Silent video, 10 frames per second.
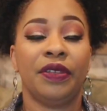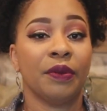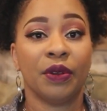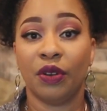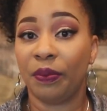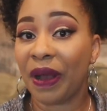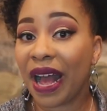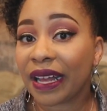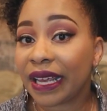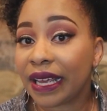there were no
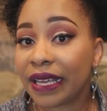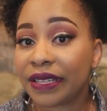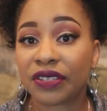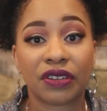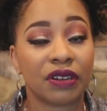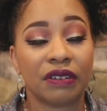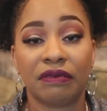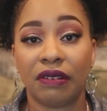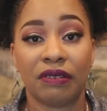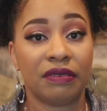pockets
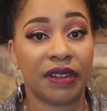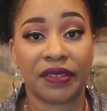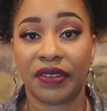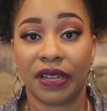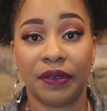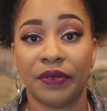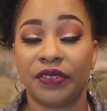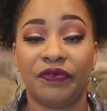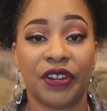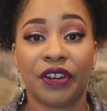or nothing. It
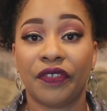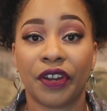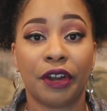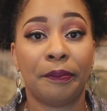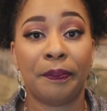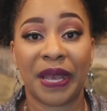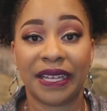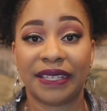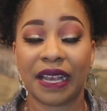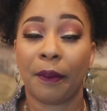was very, very
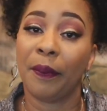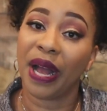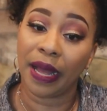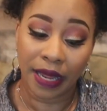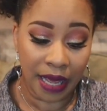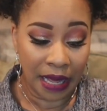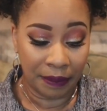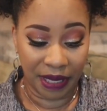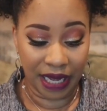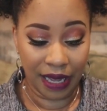basic, but
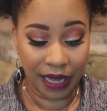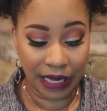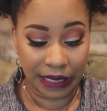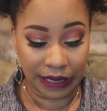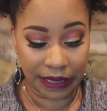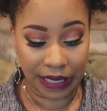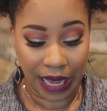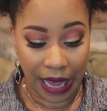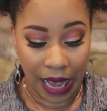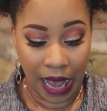because
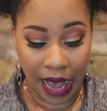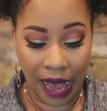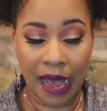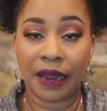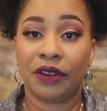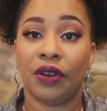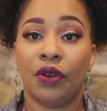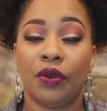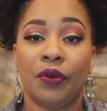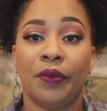I
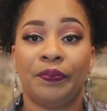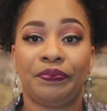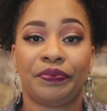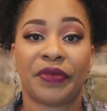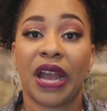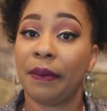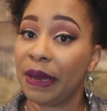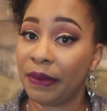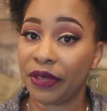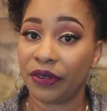know how
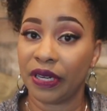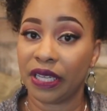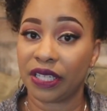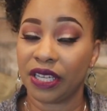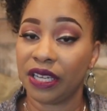my mother is